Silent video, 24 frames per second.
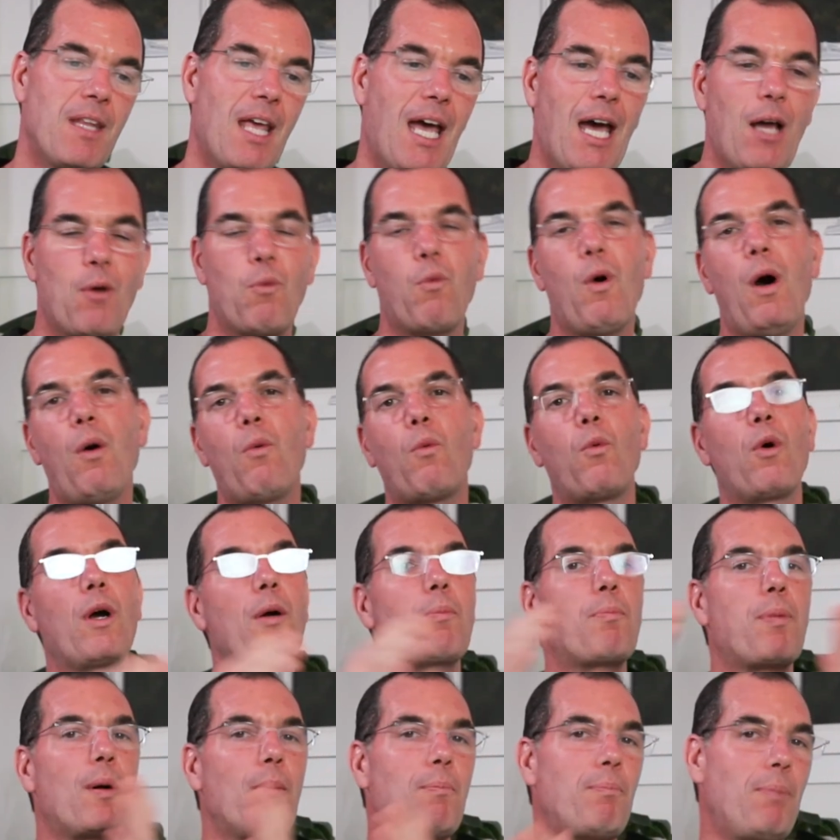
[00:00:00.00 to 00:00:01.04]
And what
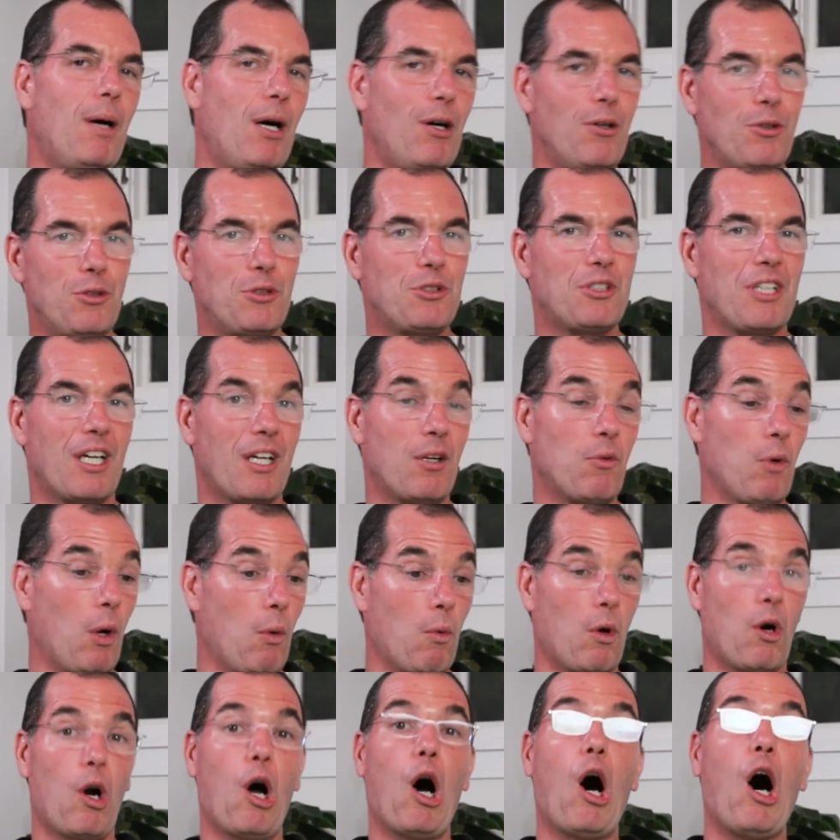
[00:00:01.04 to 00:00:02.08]
we're proposing, what
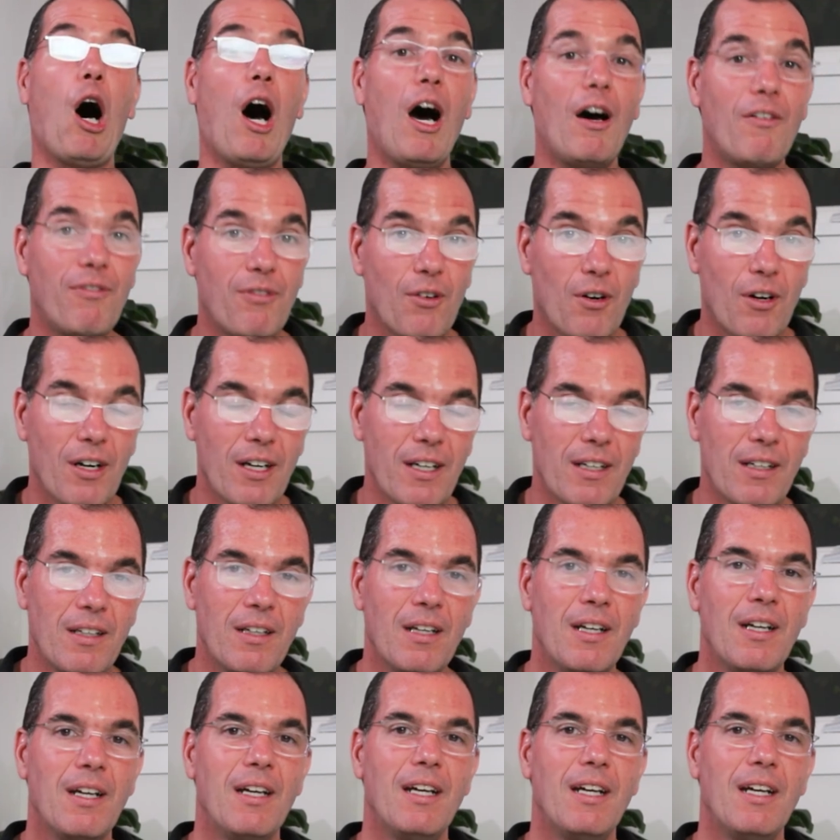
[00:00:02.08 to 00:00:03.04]
we're offering,